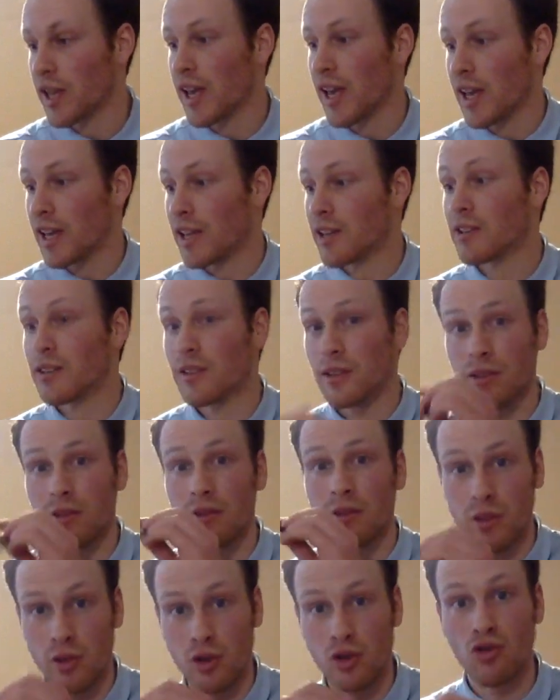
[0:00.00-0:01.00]
and
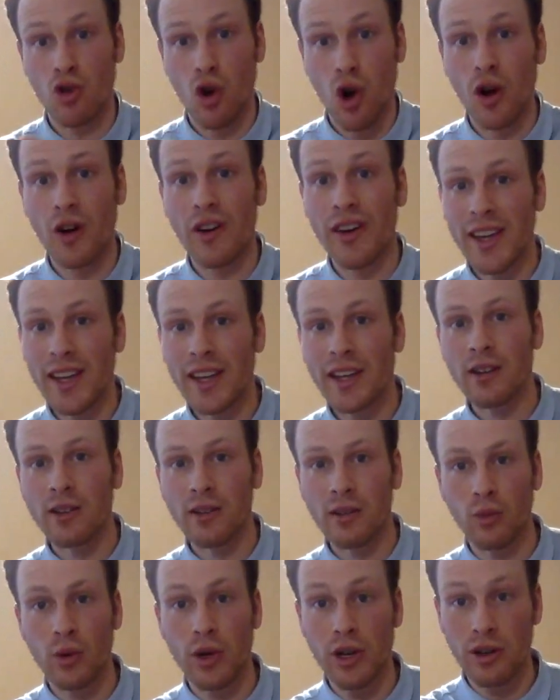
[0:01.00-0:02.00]
draw in
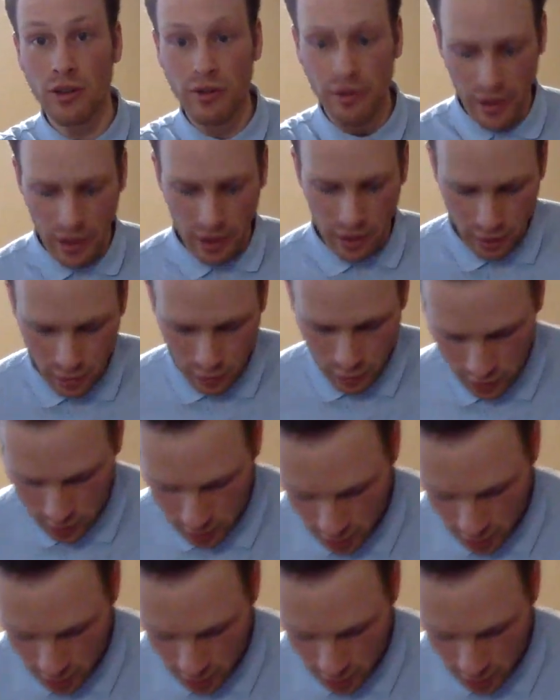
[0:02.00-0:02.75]
where your fingers would